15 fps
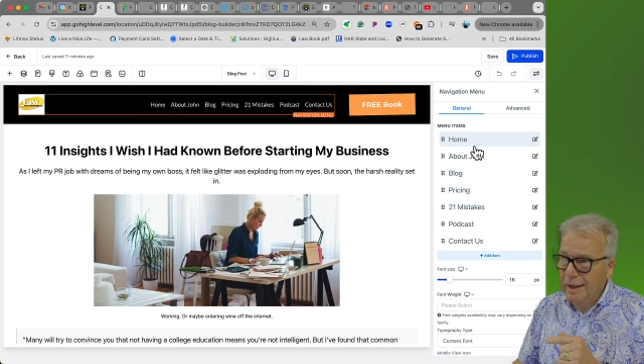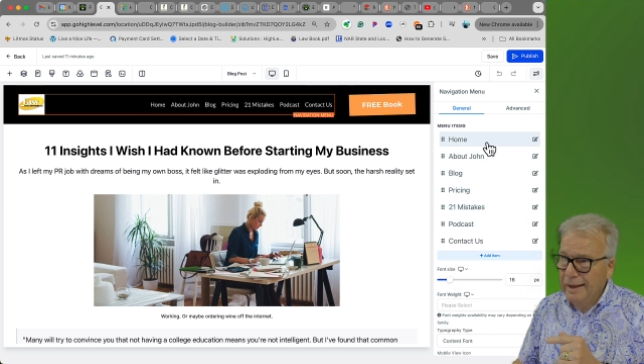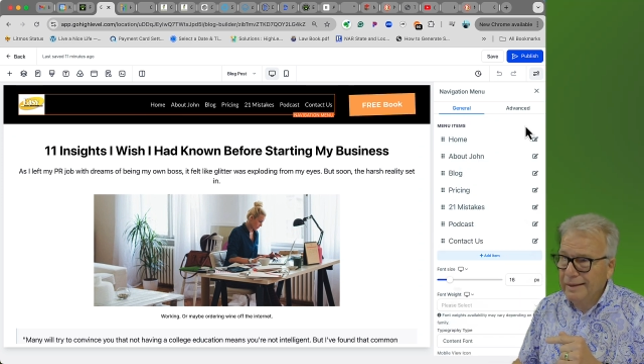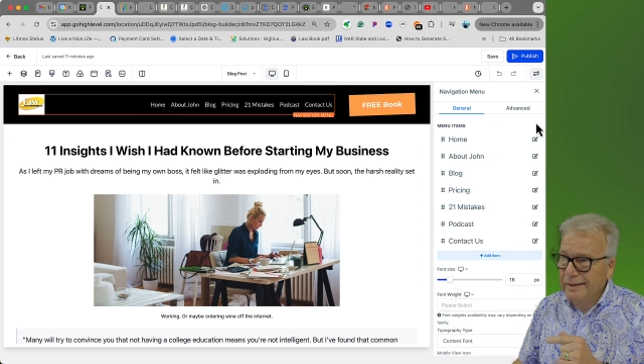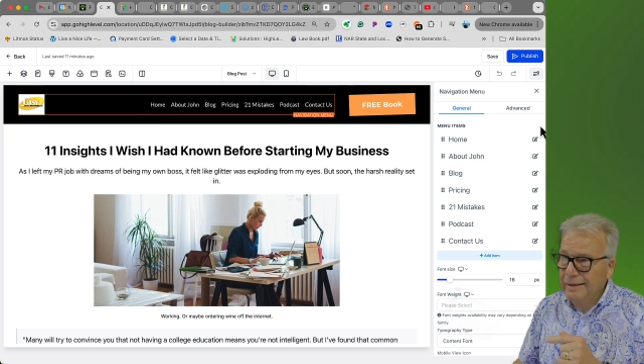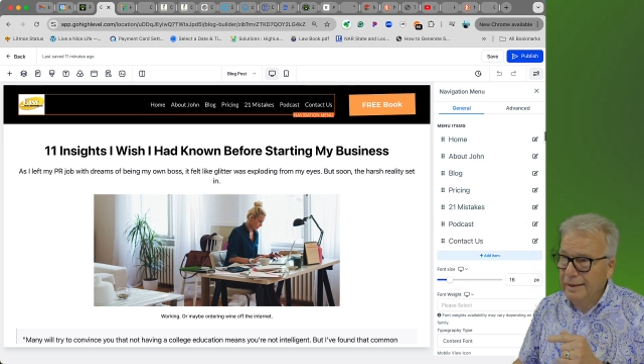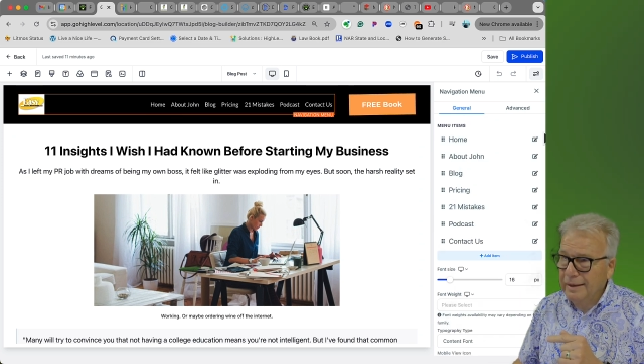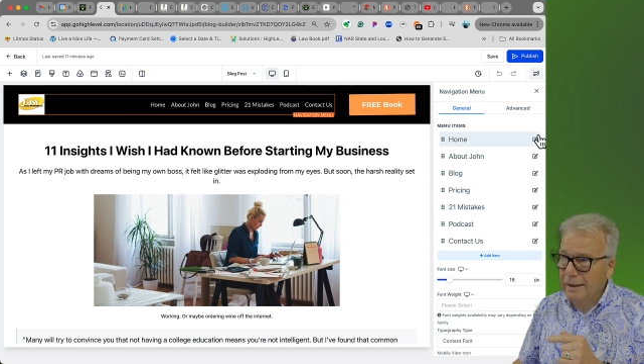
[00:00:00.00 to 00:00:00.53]
I
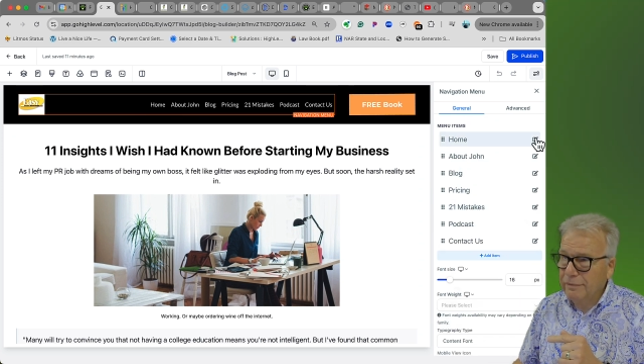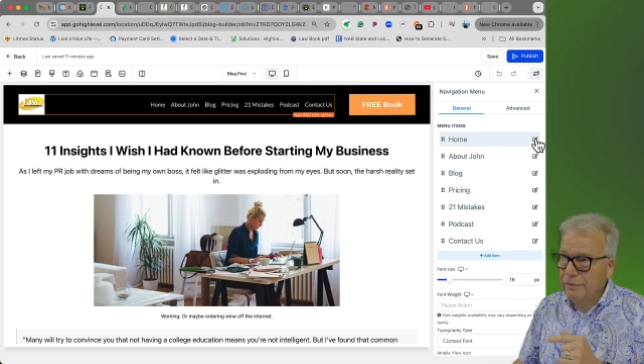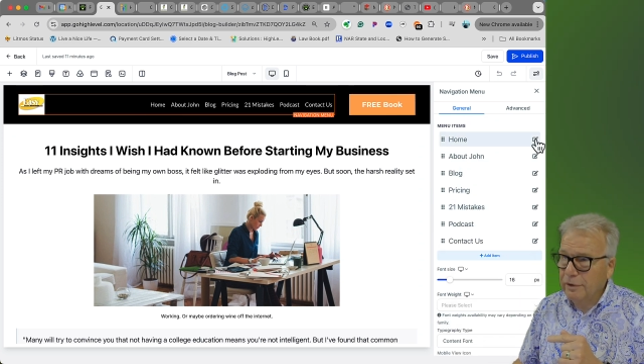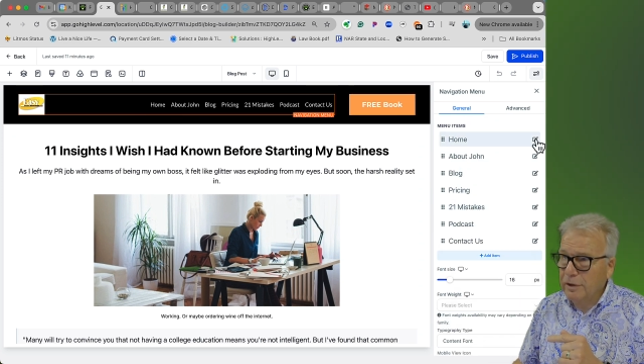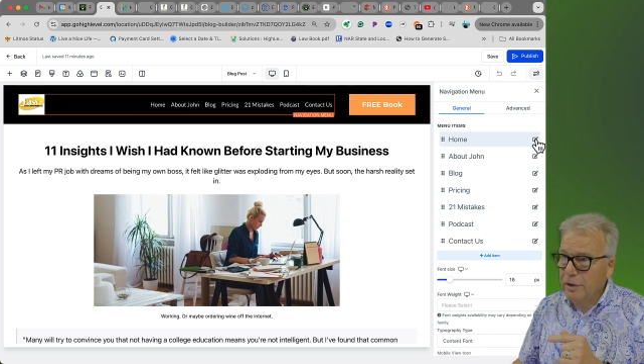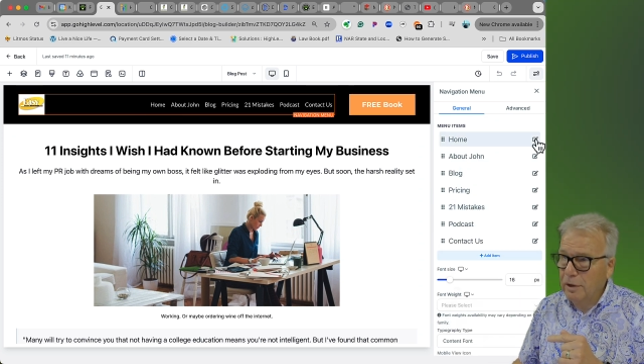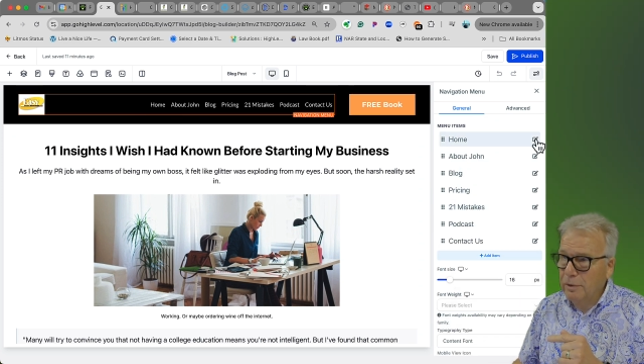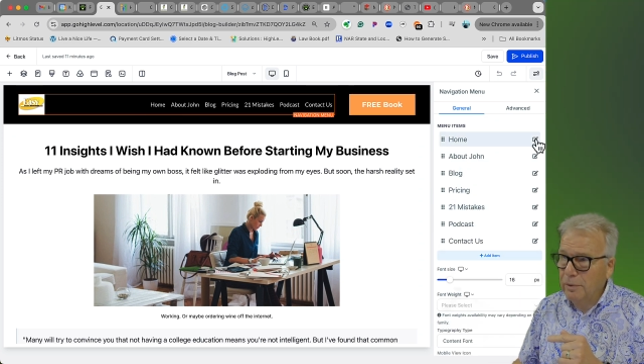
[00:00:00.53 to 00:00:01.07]
did have to
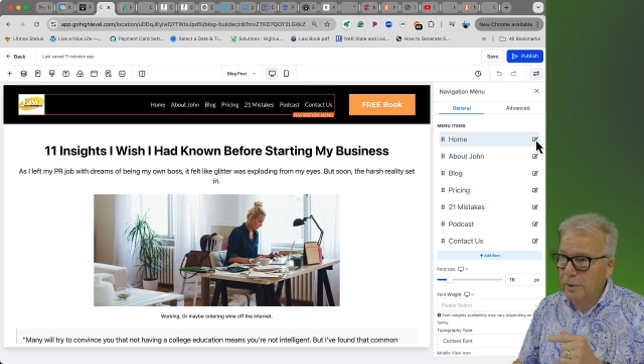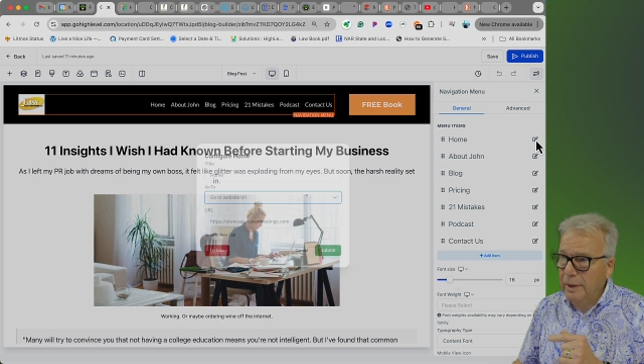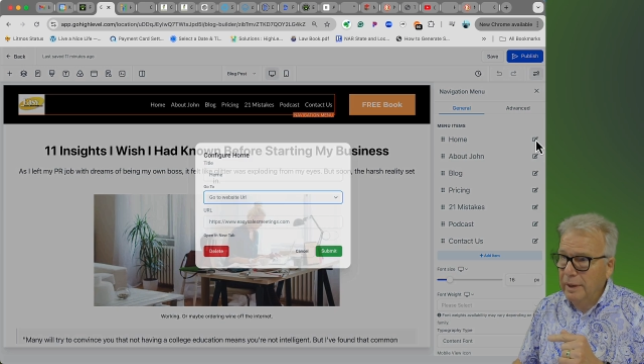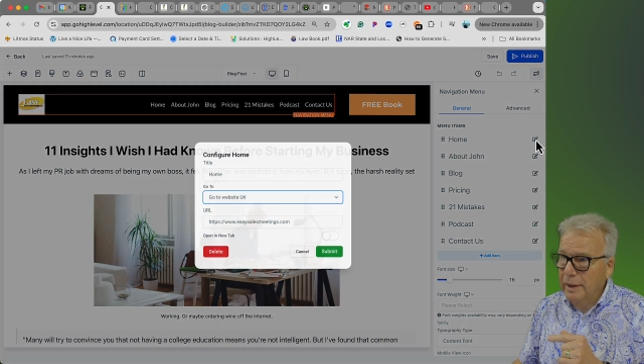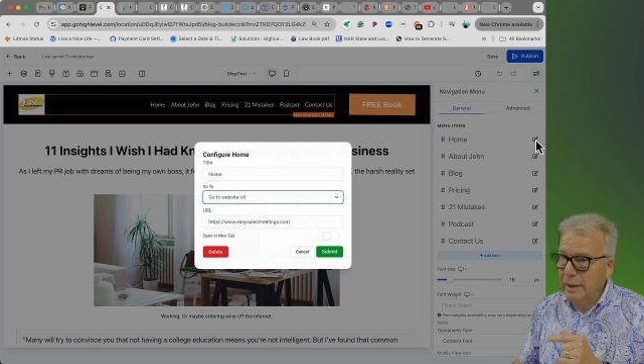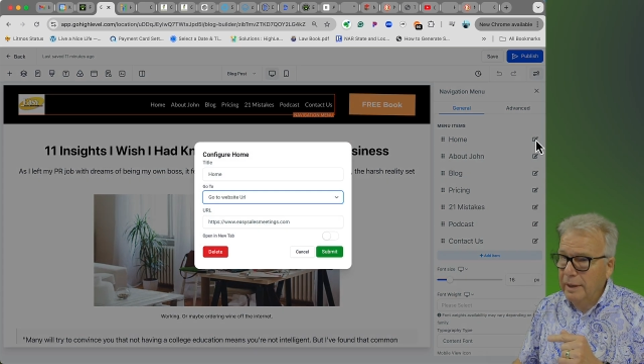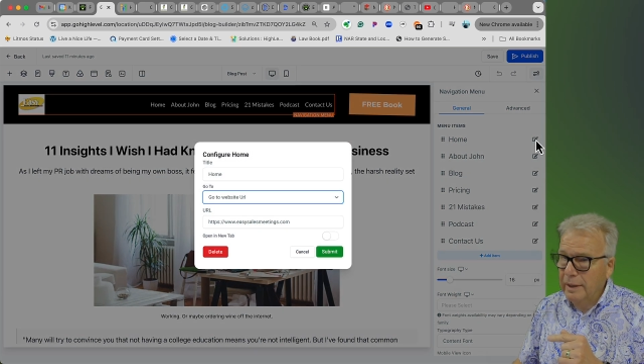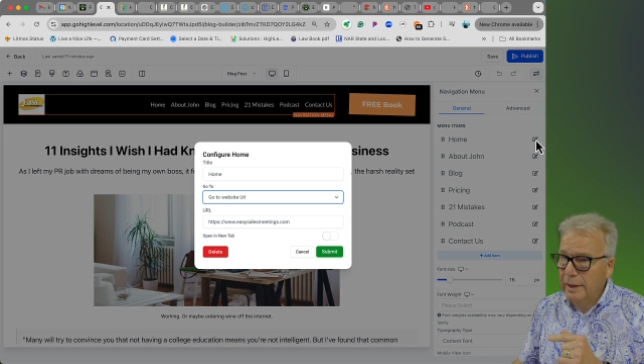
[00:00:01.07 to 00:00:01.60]
go
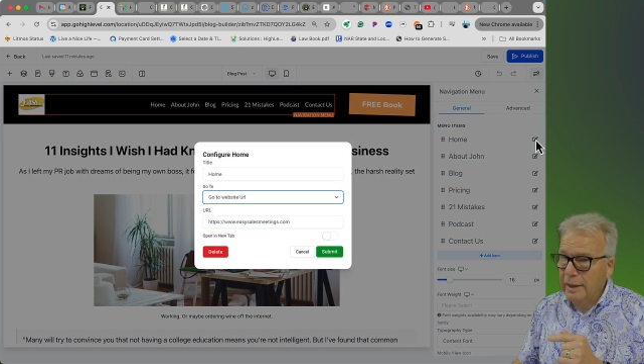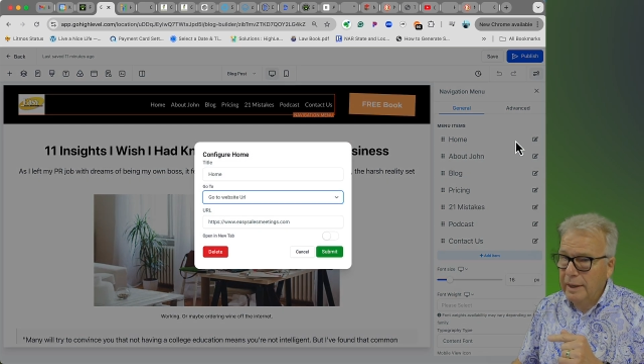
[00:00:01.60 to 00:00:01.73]
in